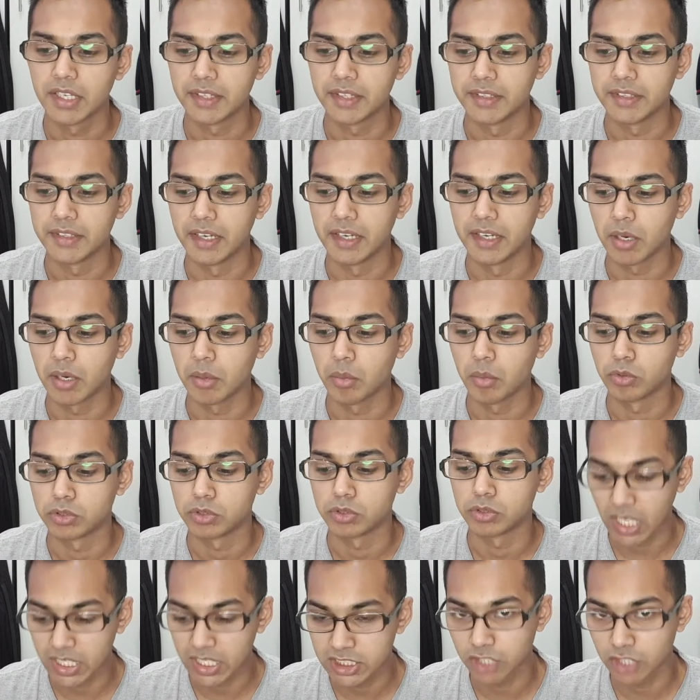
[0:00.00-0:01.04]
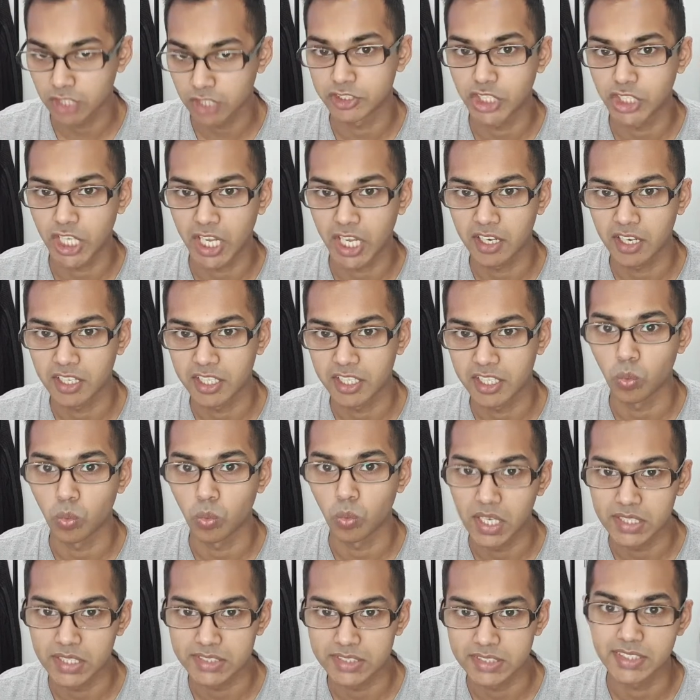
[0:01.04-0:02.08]
Starting out the channel, it
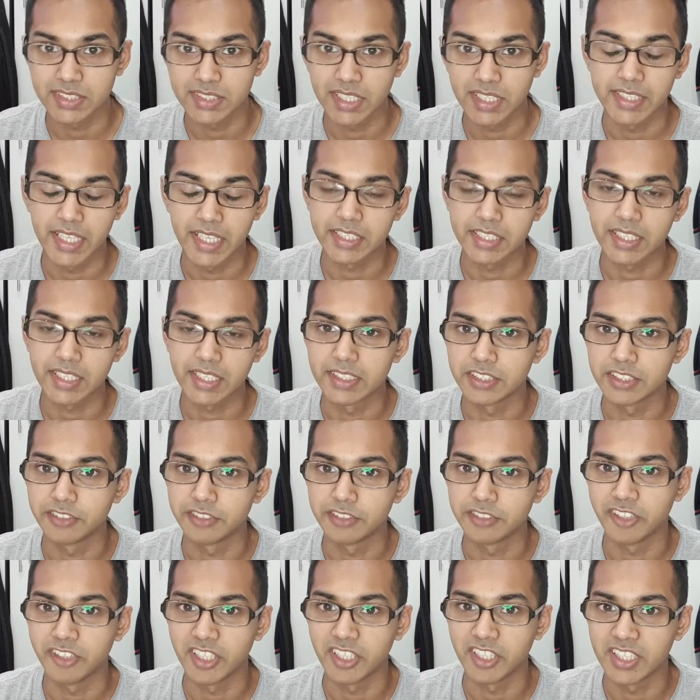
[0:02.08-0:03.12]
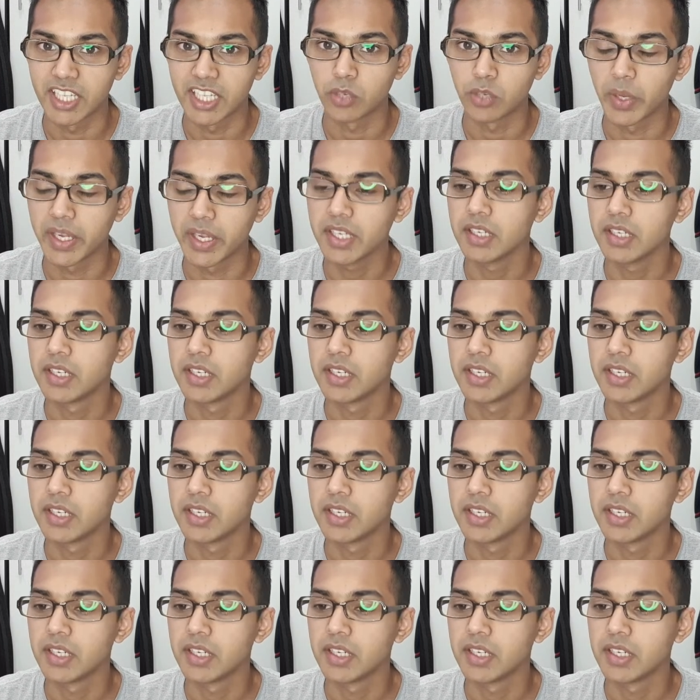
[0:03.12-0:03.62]
was like that. I did feel that way,